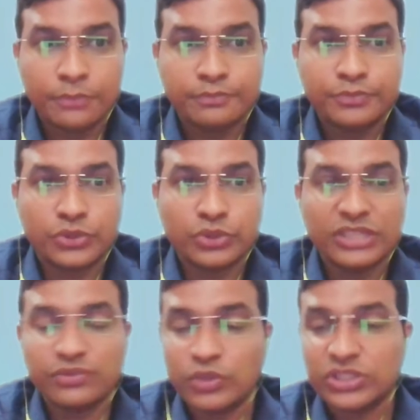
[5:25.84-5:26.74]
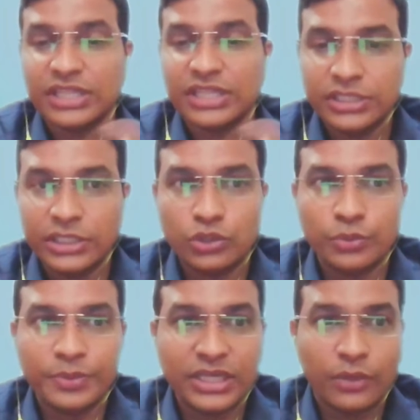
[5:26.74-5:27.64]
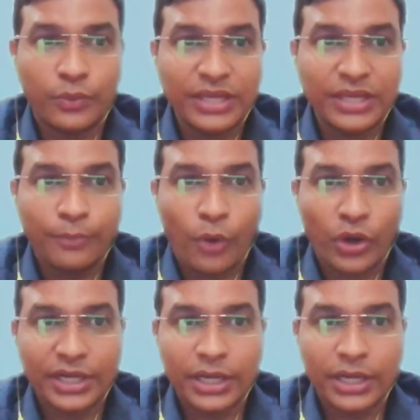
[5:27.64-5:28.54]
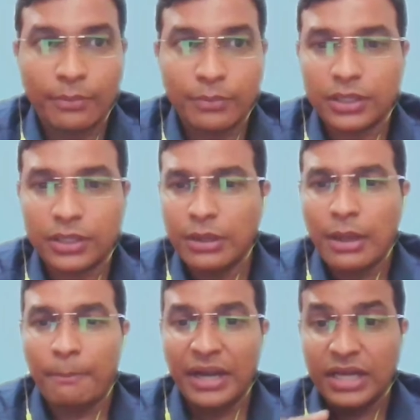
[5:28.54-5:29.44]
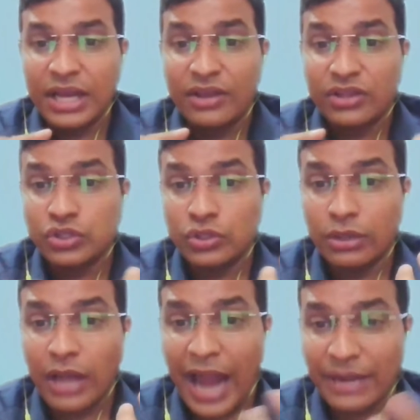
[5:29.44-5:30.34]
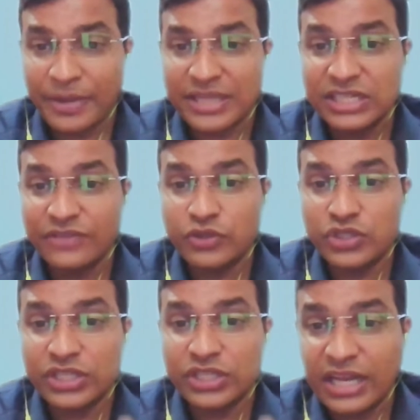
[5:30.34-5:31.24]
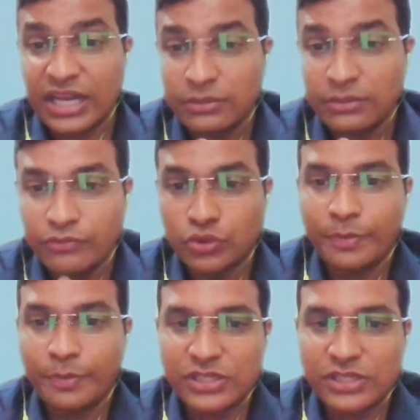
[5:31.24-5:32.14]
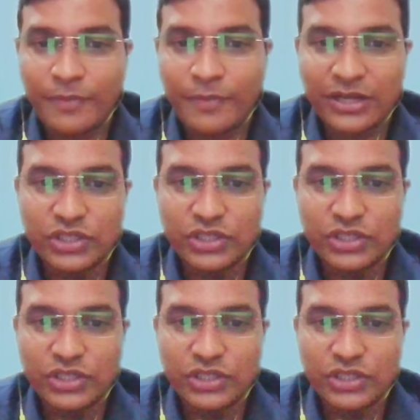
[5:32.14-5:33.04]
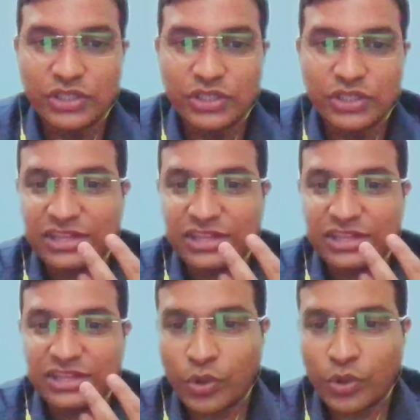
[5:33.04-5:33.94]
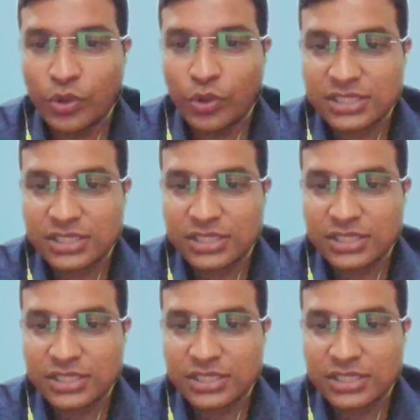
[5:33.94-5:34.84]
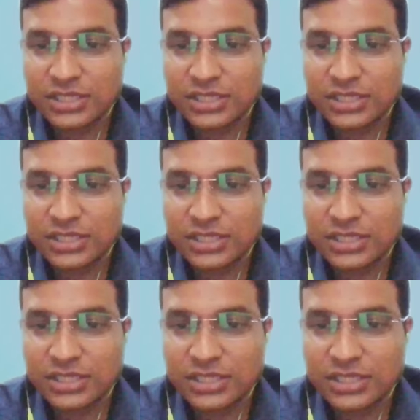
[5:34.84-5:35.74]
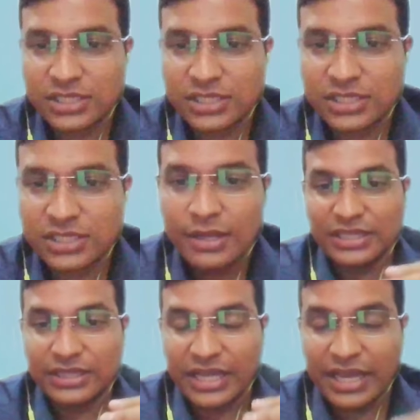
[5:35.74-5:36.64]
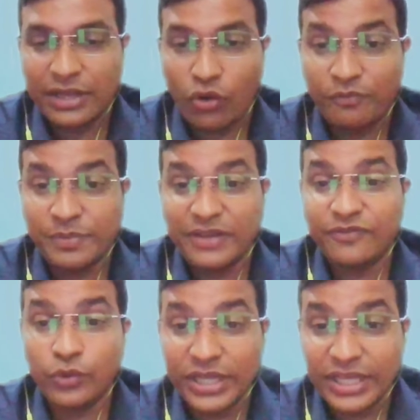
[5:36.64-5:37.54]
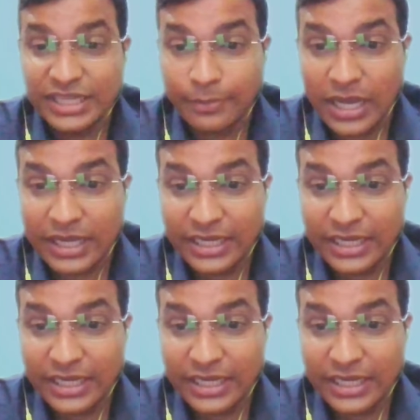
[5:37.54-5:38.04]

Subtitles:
So this was considered to be a very important number, but at present, if you see, there are, to the best of my knowledge, there are 3 products being delivered or being there or being floating in the market